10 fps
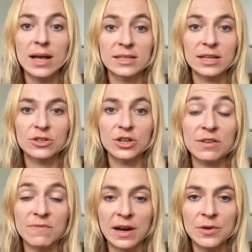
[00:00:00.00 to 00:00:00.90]

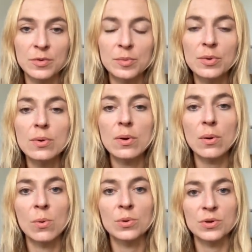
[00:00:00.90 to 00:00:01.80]
essentially valuable
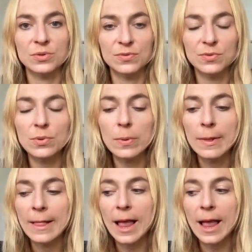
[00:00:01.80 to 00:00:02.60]
or useful.